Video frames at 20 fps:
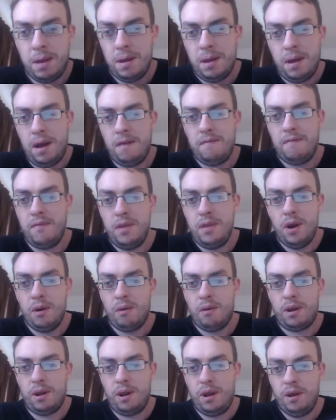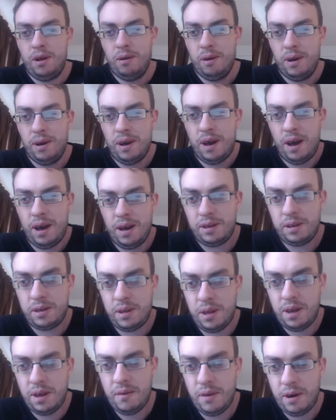I've no clue. Hi,
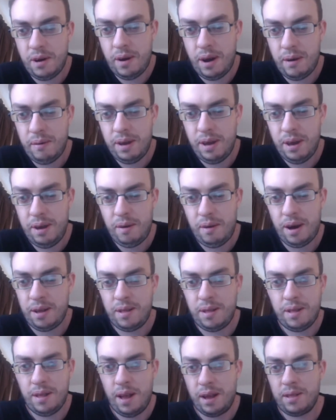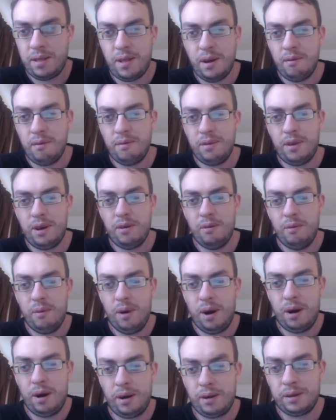Steve-o, how are you? I don't know
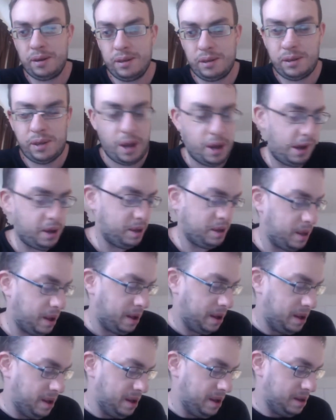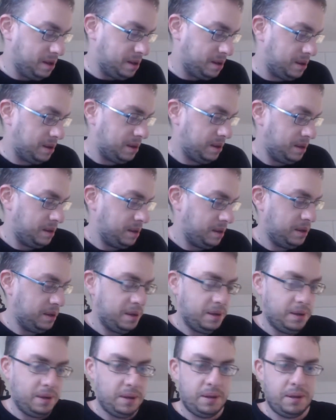what tie-dye is.
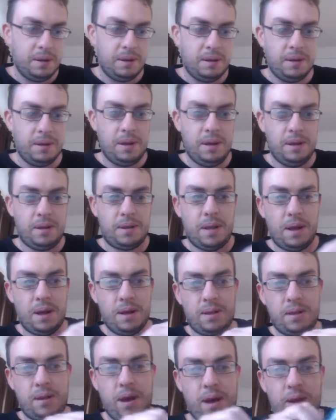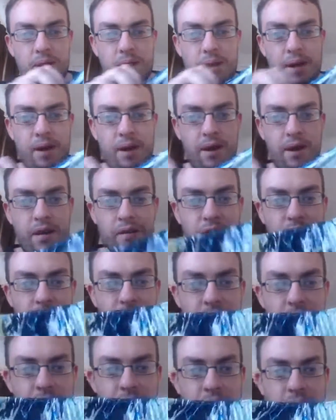Is that tie-dye
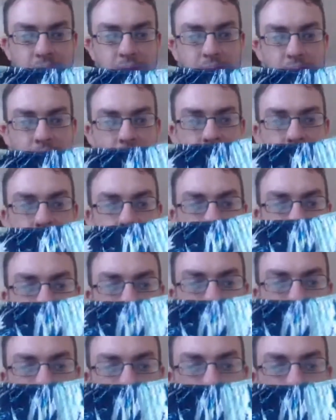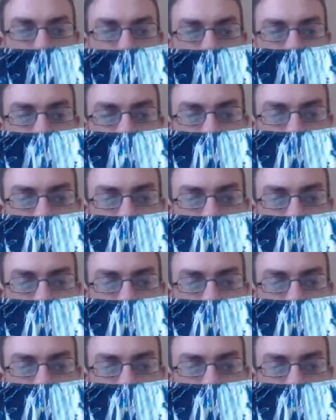effect? I don't know.